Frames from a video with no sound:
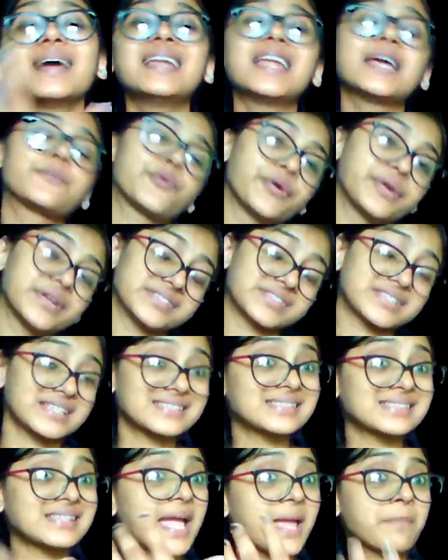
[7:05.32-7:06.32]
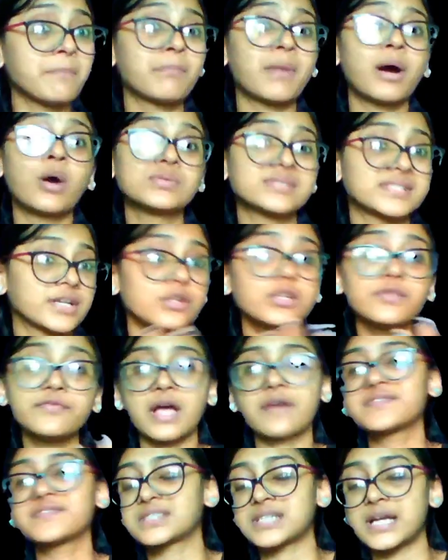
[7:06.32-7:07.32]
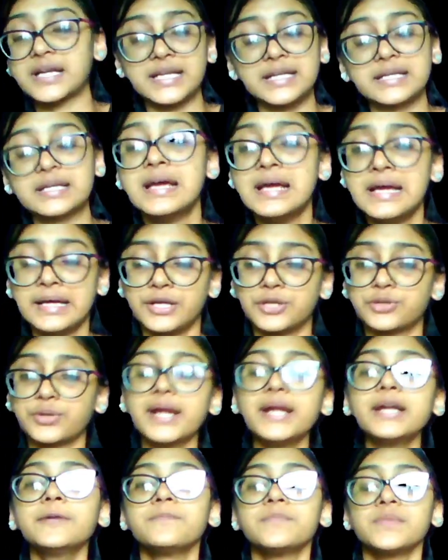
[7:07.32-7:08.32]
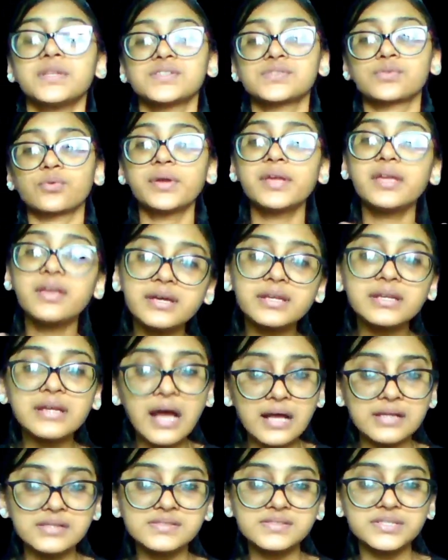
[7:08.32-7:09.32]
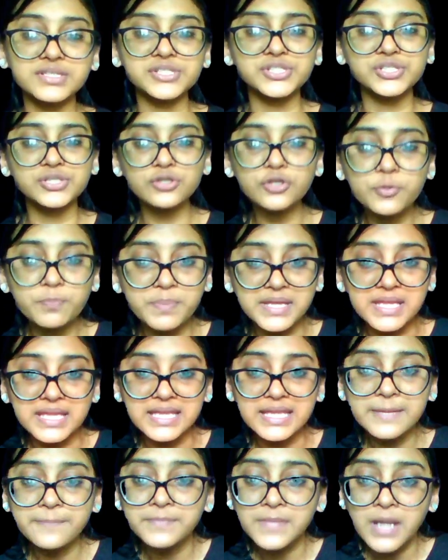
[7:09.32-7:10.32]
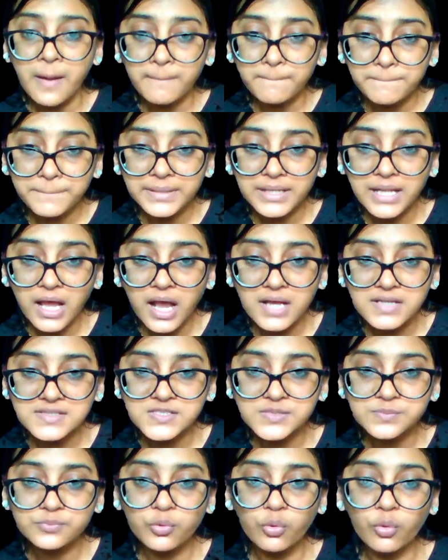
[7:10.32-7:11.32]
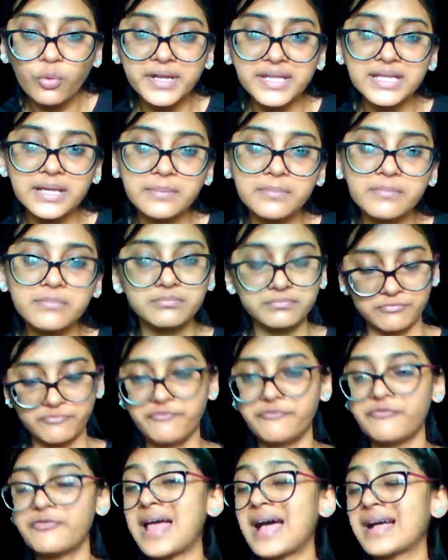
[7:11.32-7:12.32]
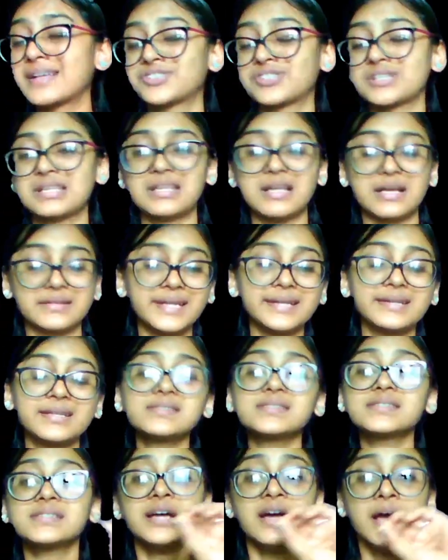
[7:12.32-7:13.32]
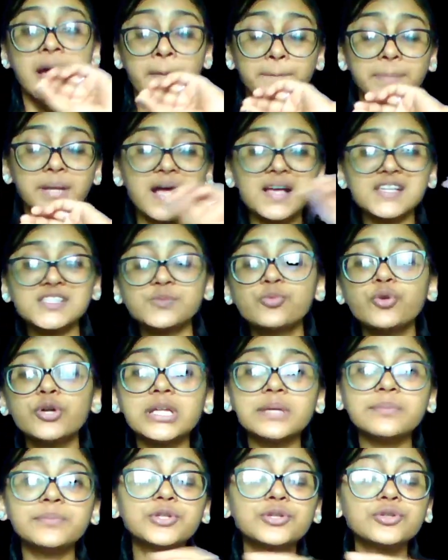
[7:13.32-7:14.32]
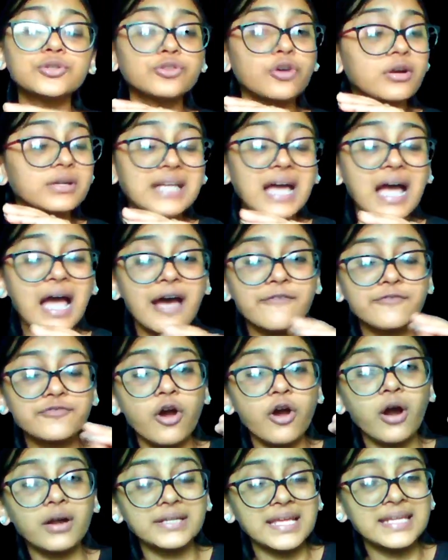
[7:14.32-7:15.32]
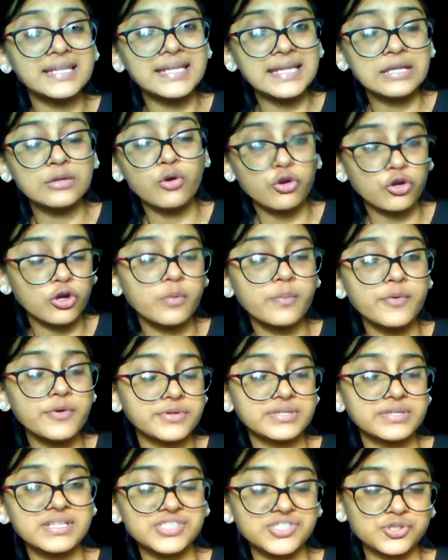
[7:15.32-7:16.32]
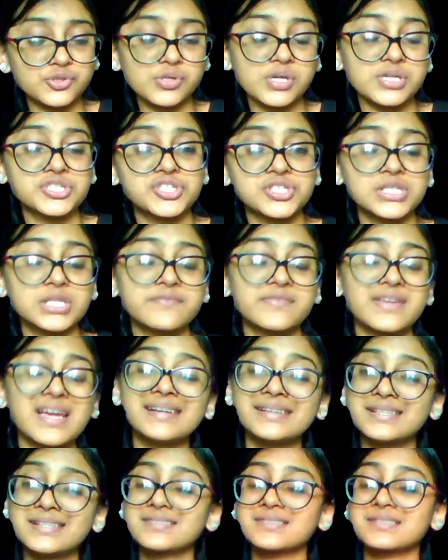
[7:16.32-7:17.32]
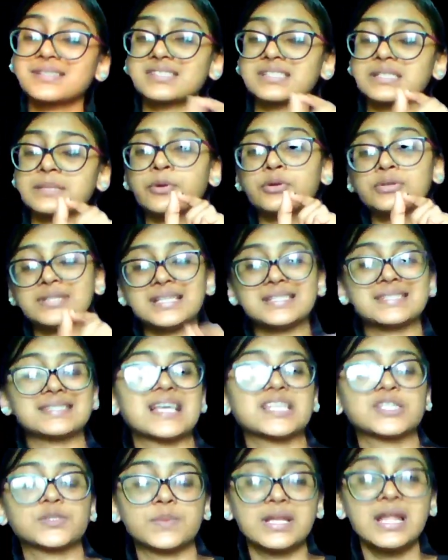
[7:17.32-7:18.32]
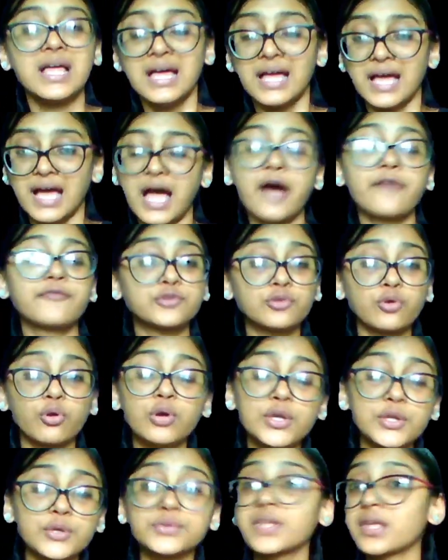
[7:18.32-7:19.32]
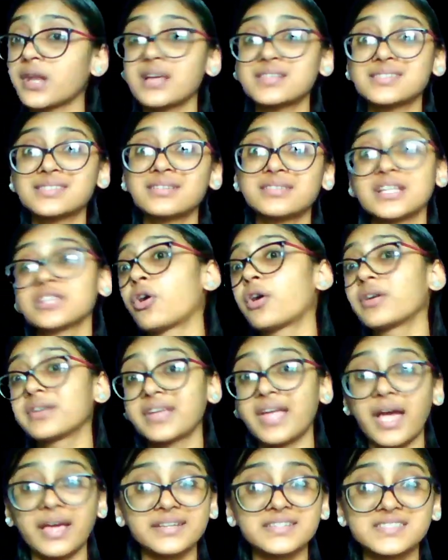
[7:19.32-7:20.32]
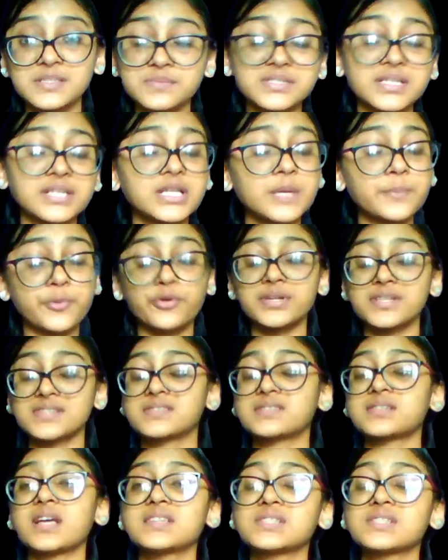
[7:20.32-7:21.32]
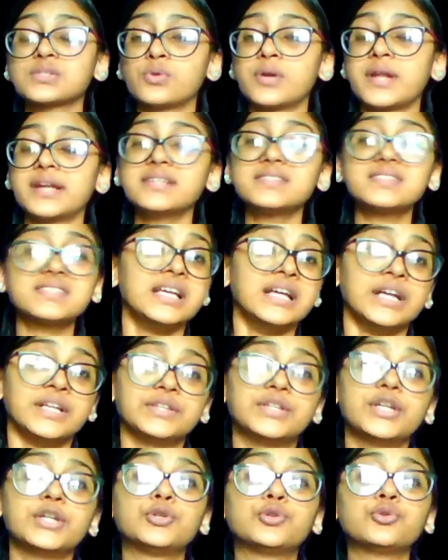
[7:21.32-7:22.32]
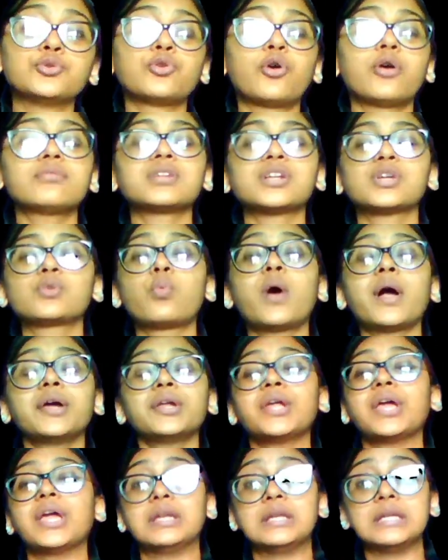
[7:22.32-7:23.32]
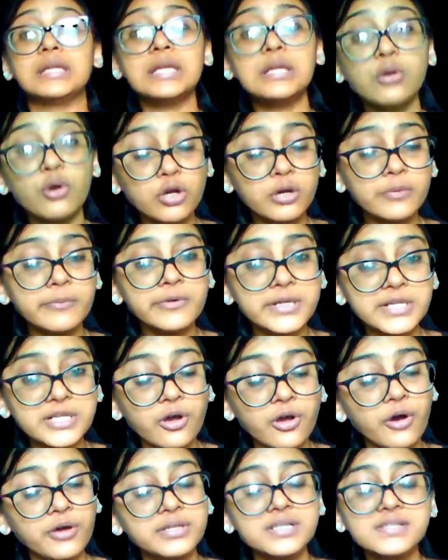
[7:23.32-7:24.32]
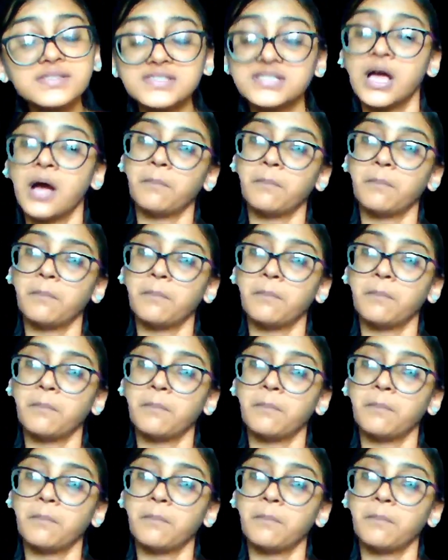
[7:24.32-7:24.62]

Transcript: like Protista, slime mounds and all we have studied, right? So here answer should be Plasmodium flagella. That is, Plasmodium do not have got any locomotory structure. We had discussed about this as well. I have told you there are certain organisms under Protista students that do not require any locomotory organs,